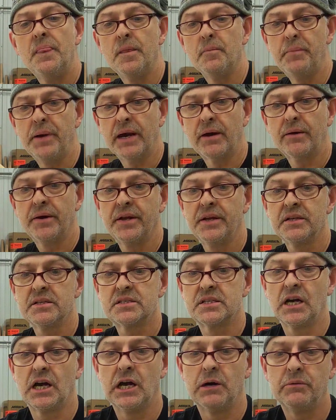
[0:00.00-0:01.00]
The
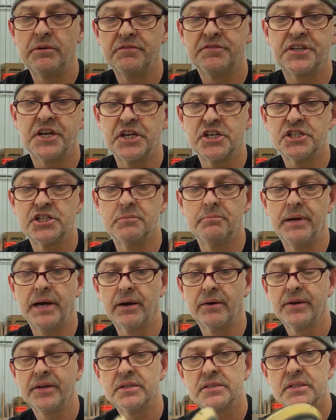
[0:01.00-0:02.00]
bearings, we've changed the
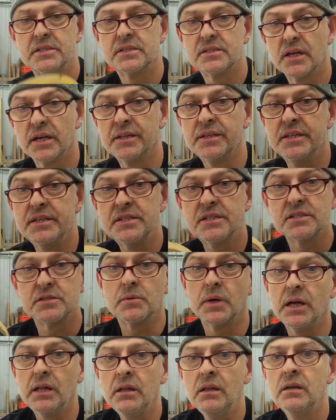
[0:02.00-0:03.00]
bearings inside these as
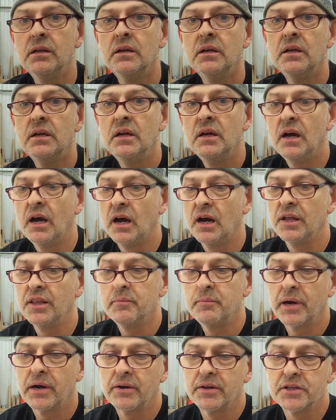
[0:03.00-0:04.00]
well.
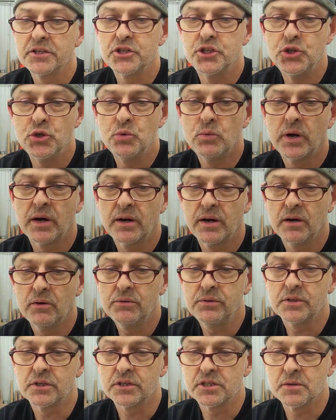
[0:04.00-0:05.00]
The bearings do wear
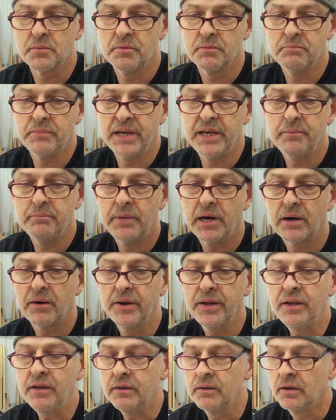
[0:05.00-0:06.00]
out. There's a main
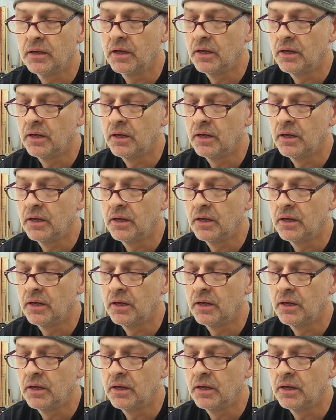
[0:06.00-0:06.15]
bearing.